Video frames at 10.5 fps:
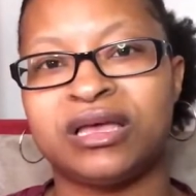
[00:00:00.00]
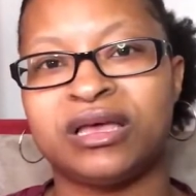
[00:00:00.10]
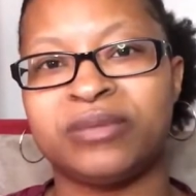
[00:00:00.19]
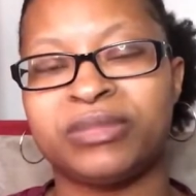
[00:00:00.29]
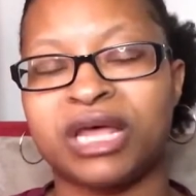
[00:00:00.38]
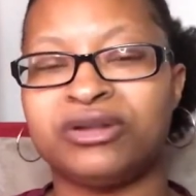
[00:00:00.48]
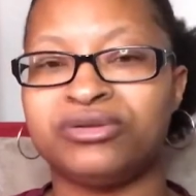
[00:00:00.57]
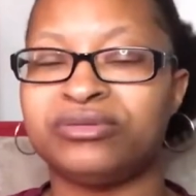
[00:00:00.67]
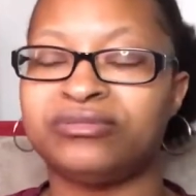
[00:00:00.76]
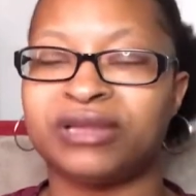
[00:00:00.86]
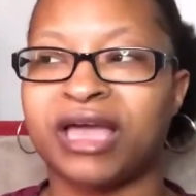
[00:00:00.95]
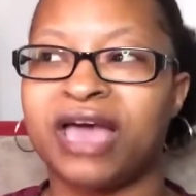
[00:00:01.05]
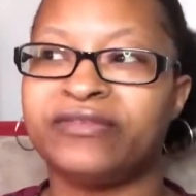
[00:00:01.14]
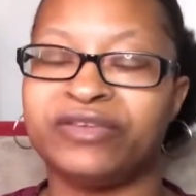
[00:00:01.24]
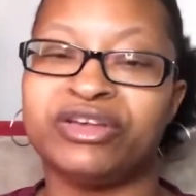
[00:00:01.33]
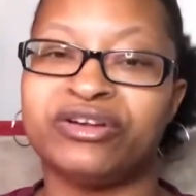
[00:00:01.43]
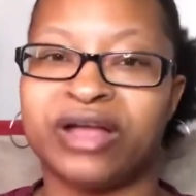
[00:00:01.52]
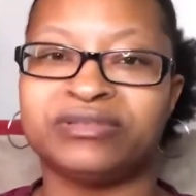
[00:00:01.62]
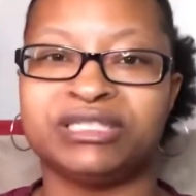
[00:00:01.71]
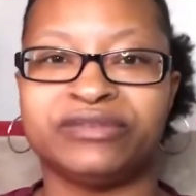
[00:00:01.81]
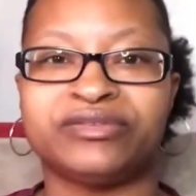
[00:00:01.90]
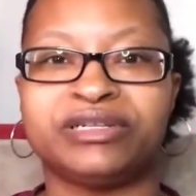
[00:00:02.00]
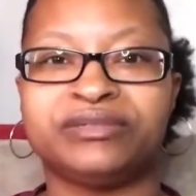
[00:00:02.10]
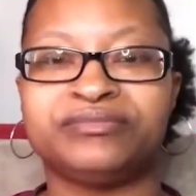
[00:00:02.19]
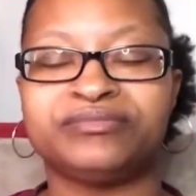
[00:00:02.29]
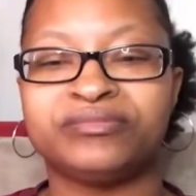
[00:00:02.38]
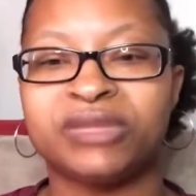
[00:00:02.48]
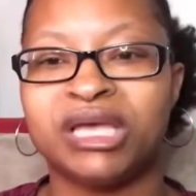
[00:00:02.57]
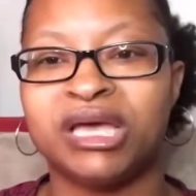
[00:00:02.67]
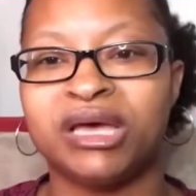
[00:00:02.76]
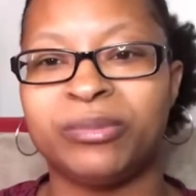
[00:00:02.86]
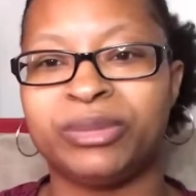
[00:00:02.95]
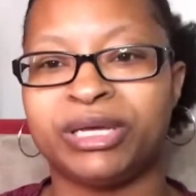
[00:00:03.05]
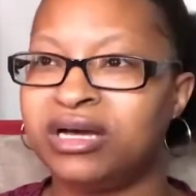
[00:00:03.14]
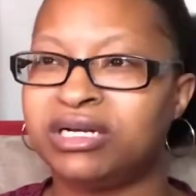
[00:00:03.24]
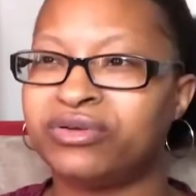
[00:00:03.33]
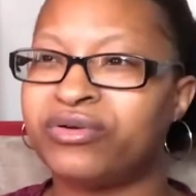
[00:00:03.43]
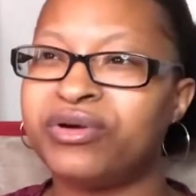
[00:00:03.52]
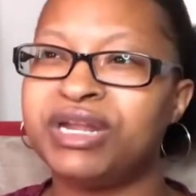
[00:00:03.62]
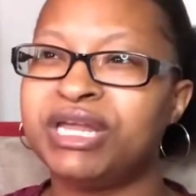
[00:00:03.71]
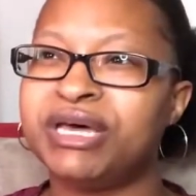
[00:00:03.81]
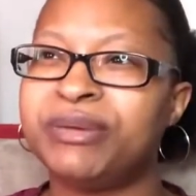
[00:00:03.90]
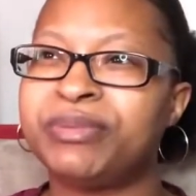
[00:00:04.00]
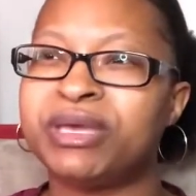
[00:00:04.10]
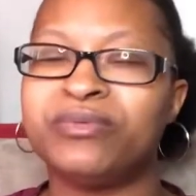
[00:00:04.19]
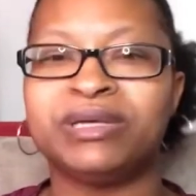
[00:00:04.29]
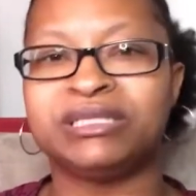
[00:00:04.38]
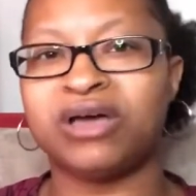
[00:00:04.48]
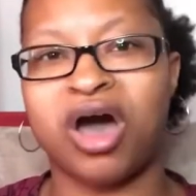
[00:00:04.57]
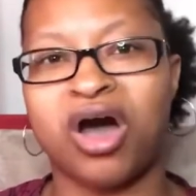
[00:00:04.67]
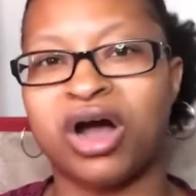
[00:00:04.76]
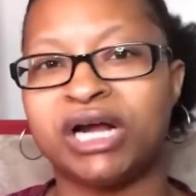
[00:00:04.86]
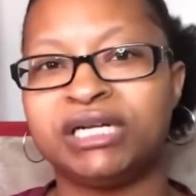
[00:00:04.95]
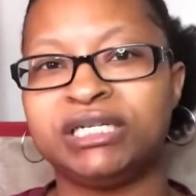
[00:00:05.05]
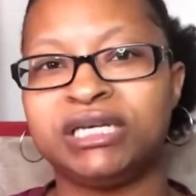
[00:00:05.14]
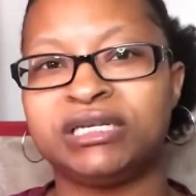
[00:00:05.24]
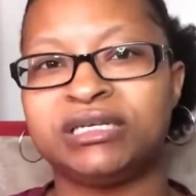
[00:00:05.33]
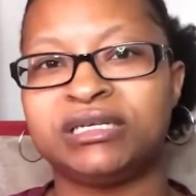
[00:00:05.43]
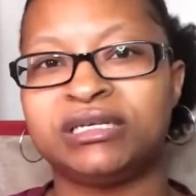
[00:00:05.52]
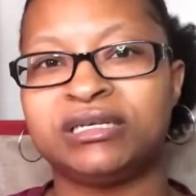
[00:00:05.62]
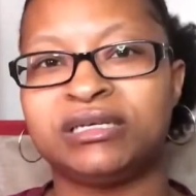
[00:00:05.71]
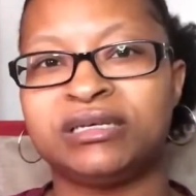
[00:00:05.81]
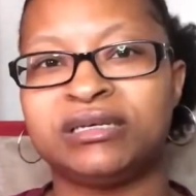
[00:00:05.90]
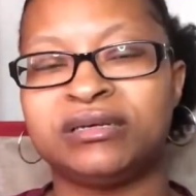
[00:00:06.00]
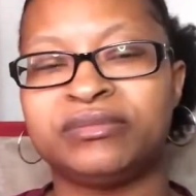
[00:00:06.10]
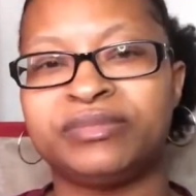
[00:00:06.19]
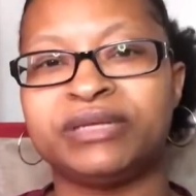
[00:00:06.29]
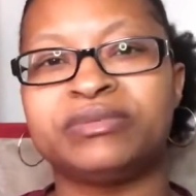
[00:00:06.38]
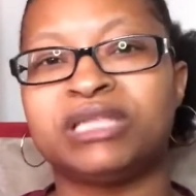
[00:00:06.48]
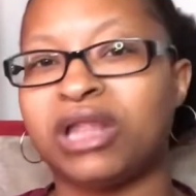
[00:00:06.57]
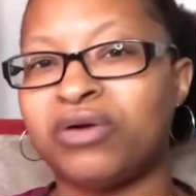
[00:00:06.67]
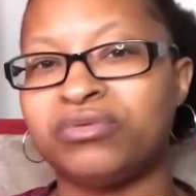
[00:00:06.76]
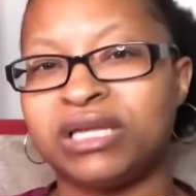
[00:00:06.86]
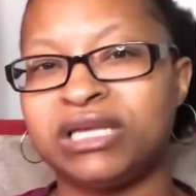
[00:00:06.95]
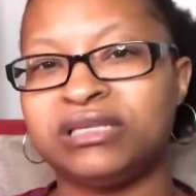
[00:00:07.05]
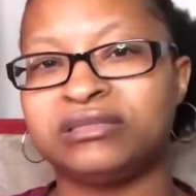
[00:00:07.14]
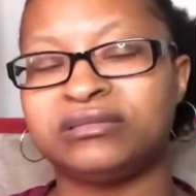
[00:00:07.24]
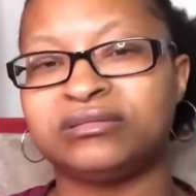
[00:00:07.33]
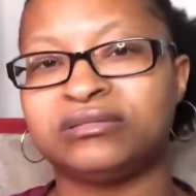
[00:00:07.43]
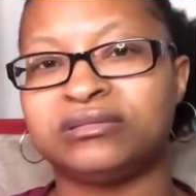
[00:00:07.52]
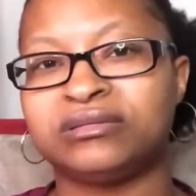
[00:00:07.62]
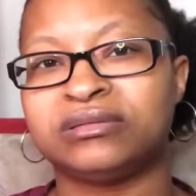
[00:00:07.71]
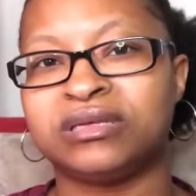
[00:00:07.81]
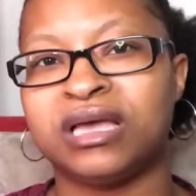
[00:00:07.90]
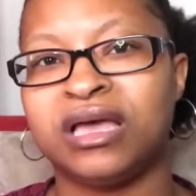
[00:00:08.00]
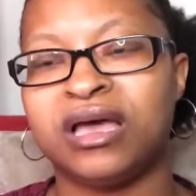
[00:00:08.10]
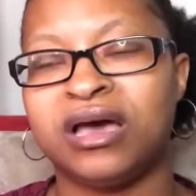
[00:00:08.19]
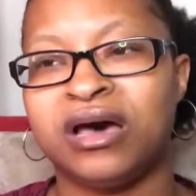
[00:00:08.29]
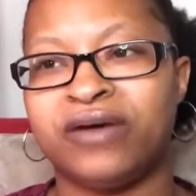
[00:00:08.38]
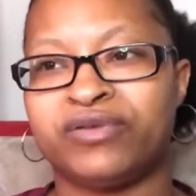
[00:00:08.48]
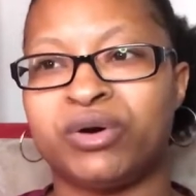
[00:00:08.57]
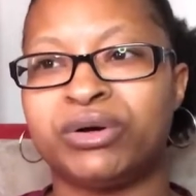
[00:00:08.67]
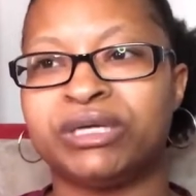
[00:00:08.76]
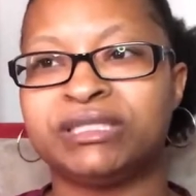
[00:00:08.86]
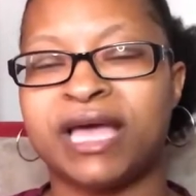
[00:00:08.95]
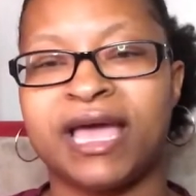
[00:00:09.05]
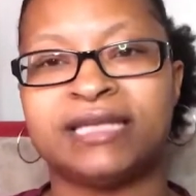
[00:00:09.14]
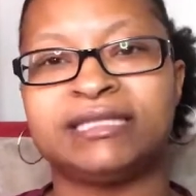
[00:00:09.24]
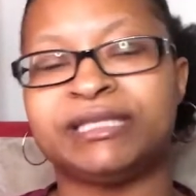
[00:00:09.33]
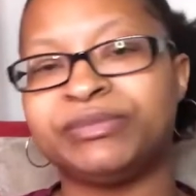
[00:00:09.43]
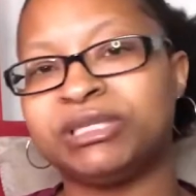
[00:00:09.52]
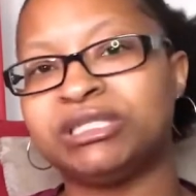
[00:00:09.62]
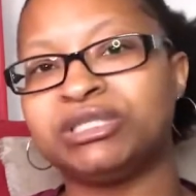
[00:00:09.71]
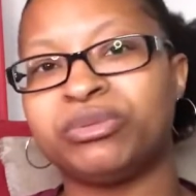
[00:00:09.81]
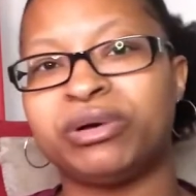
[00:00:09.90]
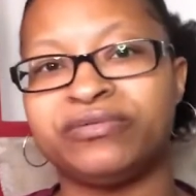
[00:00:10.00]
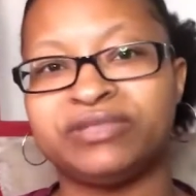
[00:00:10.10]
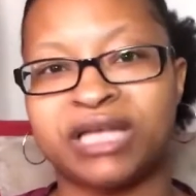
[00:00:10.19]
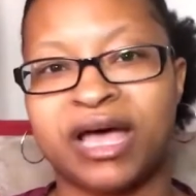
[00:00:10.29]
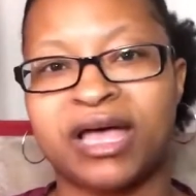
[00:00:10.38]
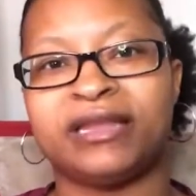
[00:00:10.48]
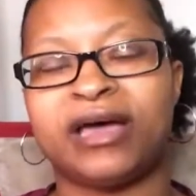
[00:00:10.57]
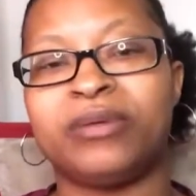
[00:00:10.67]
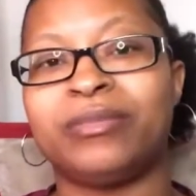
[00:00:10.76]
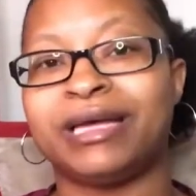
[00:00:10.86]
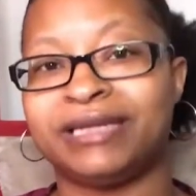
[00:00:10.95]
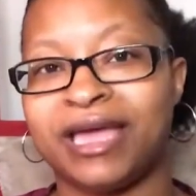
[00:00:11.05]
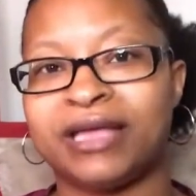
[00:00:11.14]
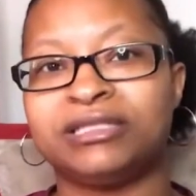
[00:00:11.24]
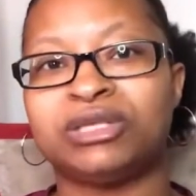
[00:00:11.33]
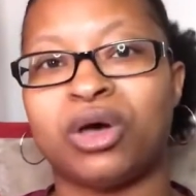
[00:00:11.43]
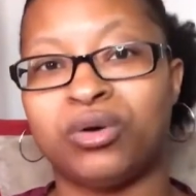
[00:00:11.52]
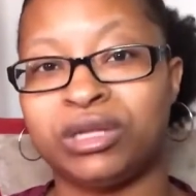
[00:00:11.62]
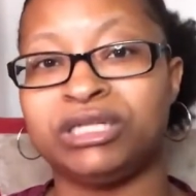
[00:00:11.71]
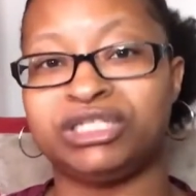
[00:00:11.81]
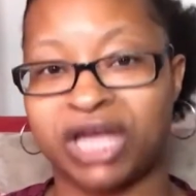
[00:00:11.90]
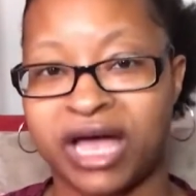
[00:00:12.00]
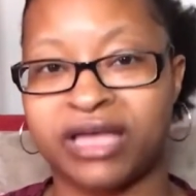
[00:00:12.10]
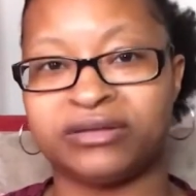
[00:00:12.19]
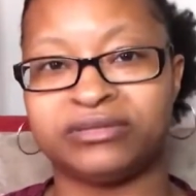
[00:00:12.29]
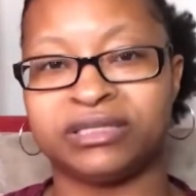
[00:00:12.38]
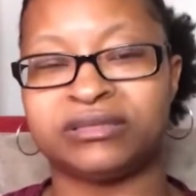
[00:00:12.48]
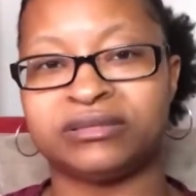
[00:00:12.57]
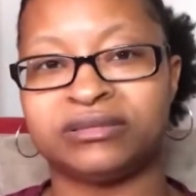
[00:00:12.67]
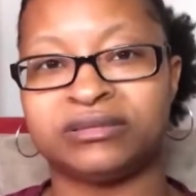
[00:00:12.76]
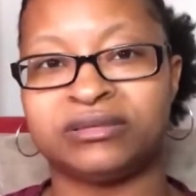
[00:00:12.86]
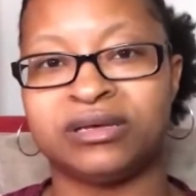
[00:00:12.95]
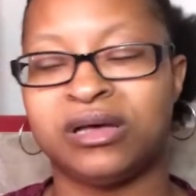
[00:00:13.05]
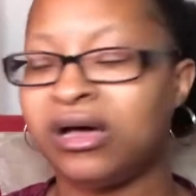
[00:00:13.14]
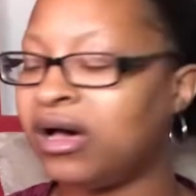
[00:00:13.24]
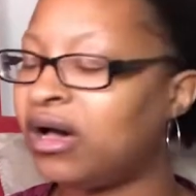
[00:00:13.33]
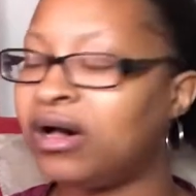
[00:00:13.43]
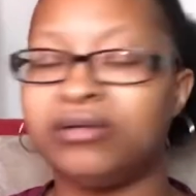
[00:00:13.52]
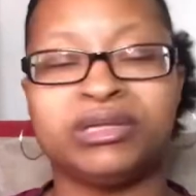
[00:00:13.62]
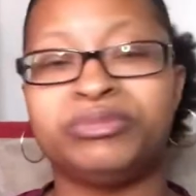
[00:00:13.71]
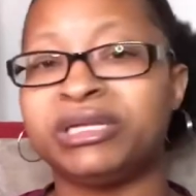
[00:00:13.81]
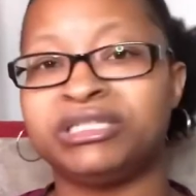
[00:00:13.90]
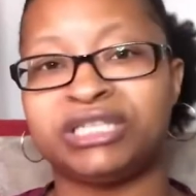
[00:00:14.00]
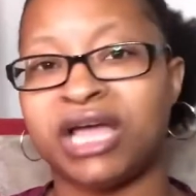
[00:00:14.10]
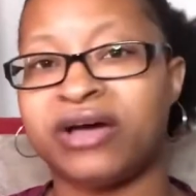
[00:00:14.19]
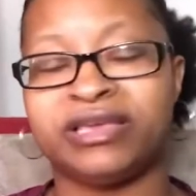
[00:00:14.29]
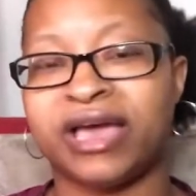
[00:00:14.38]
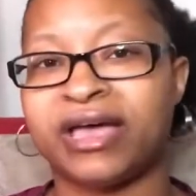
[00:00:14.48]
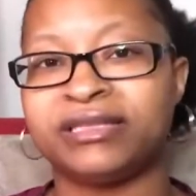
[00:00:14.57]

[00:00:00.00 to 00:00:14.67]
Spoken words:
but I kind of figured I was different. But growing up, it wasn't hard, but it was lonely. Of course, I had siblings on both sides. I'm my dad's only child. Only blood child he got.